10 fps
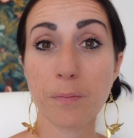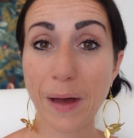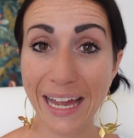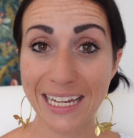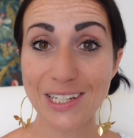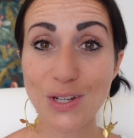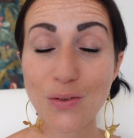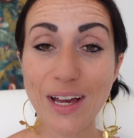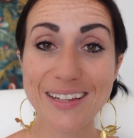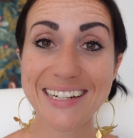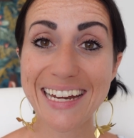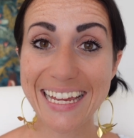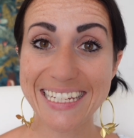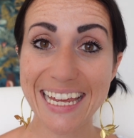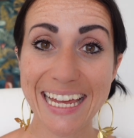back in
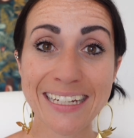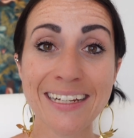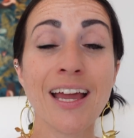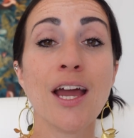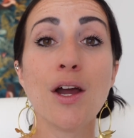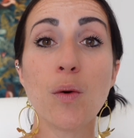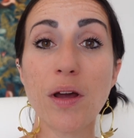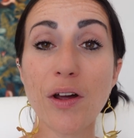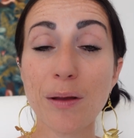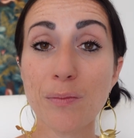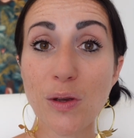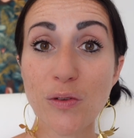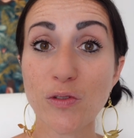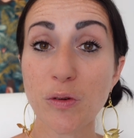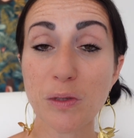2018 when I
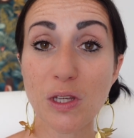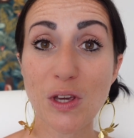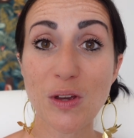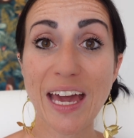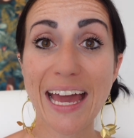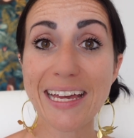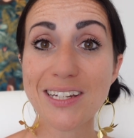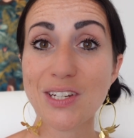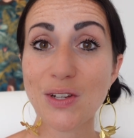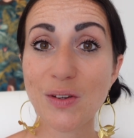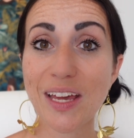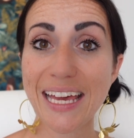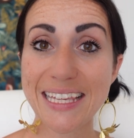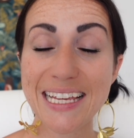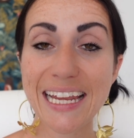moved from the UK to
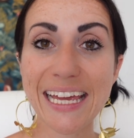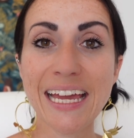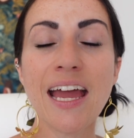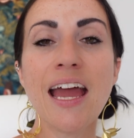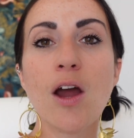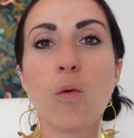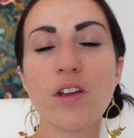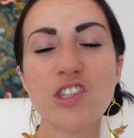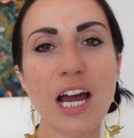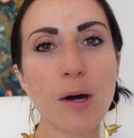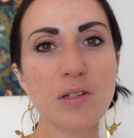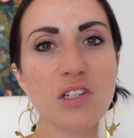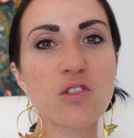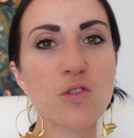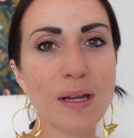Italy, which helped to
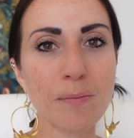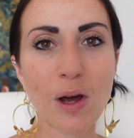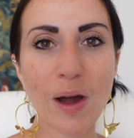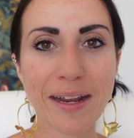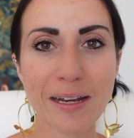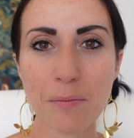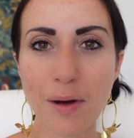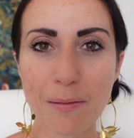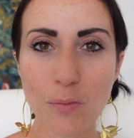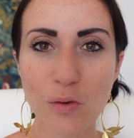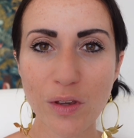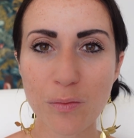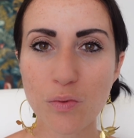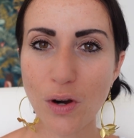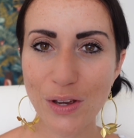streamline my
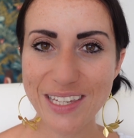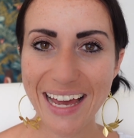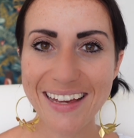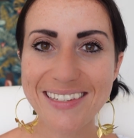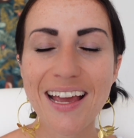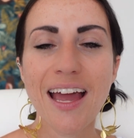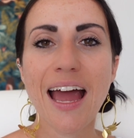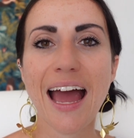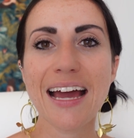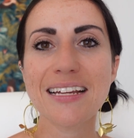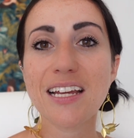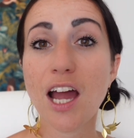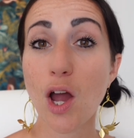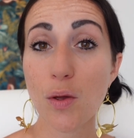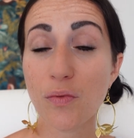moving process and
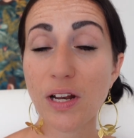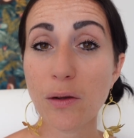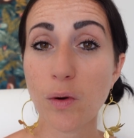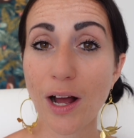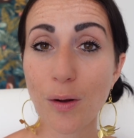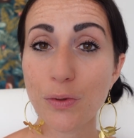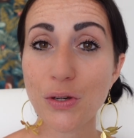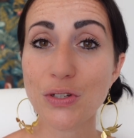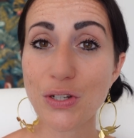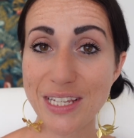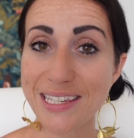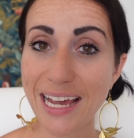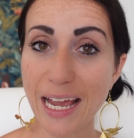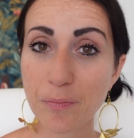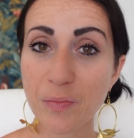hopefully will help you do the
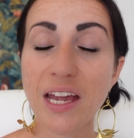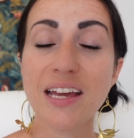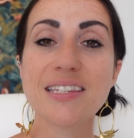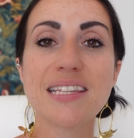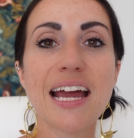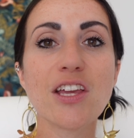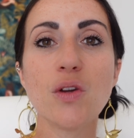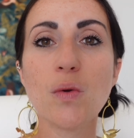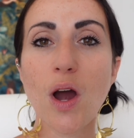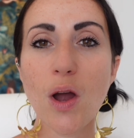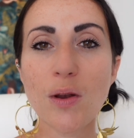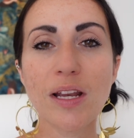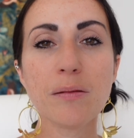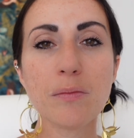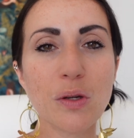same so that you
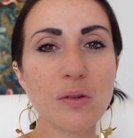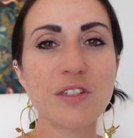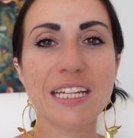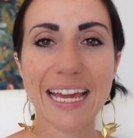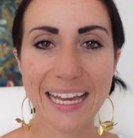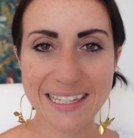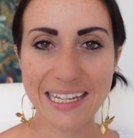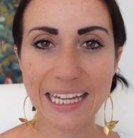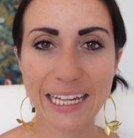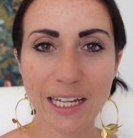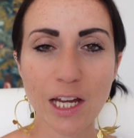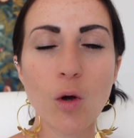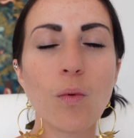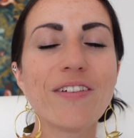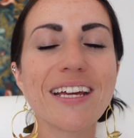only move to Italy
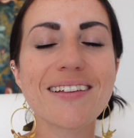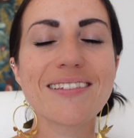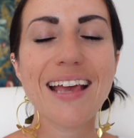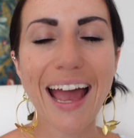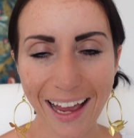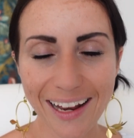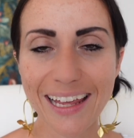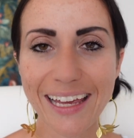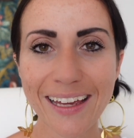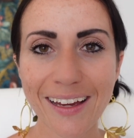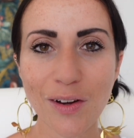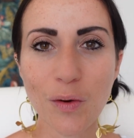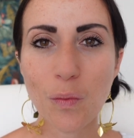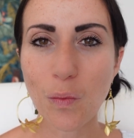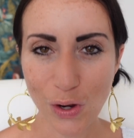with exactly
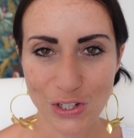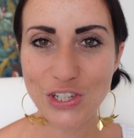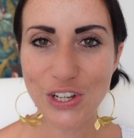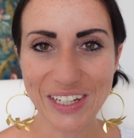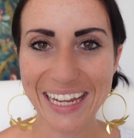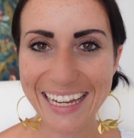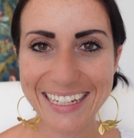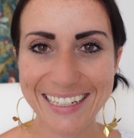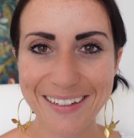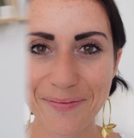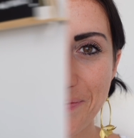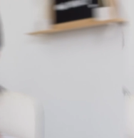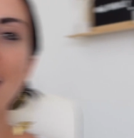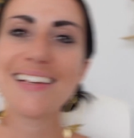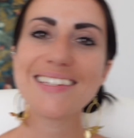what you need.
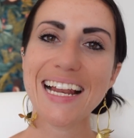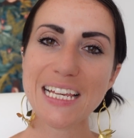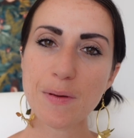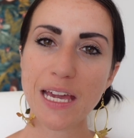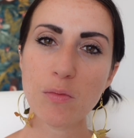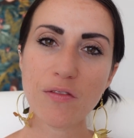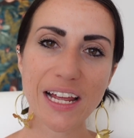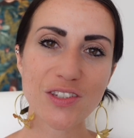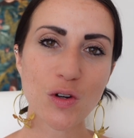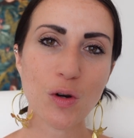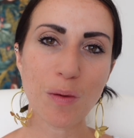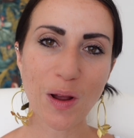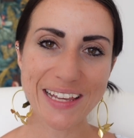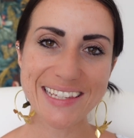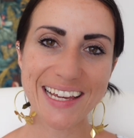So let's begin with electrical
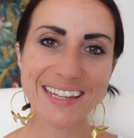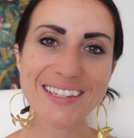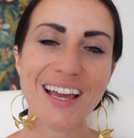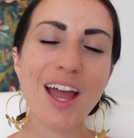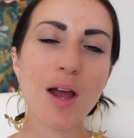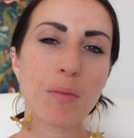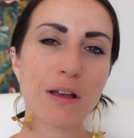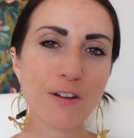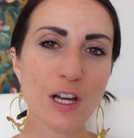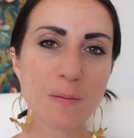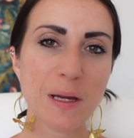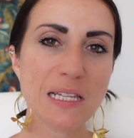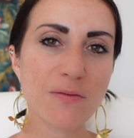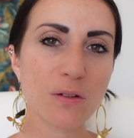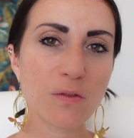appliances. My first
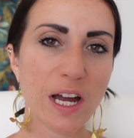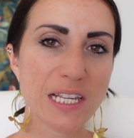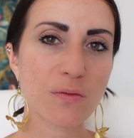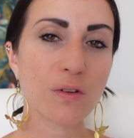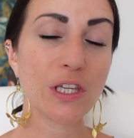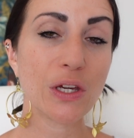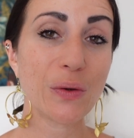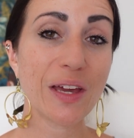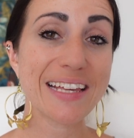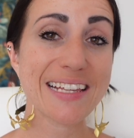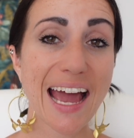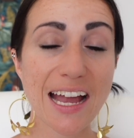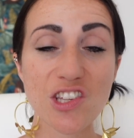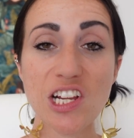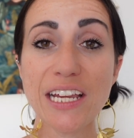piece of advice for you is
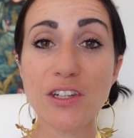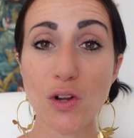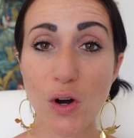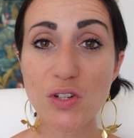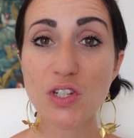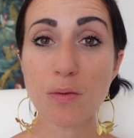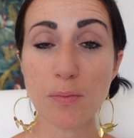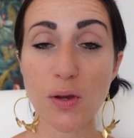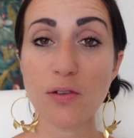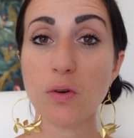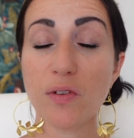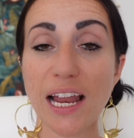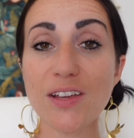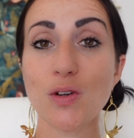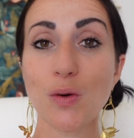actually not to move with
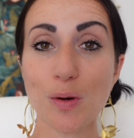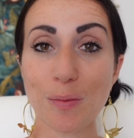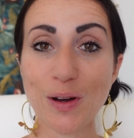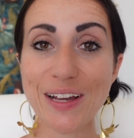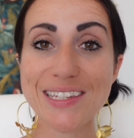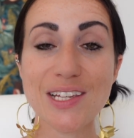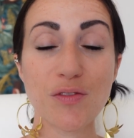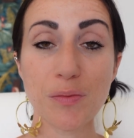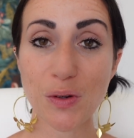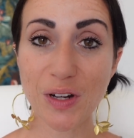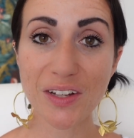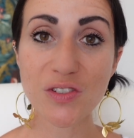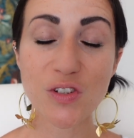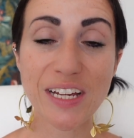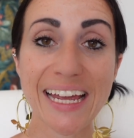electrical appliances from your
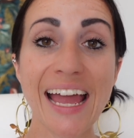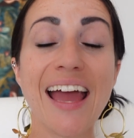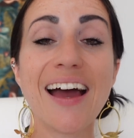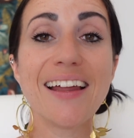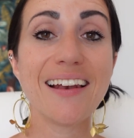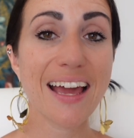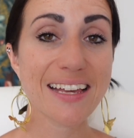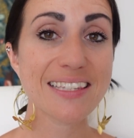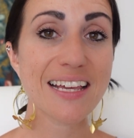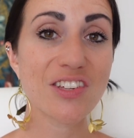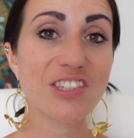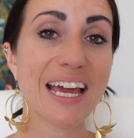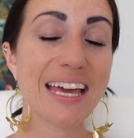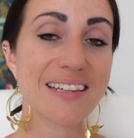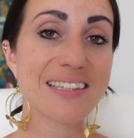country unless they
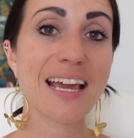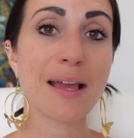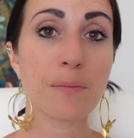share the same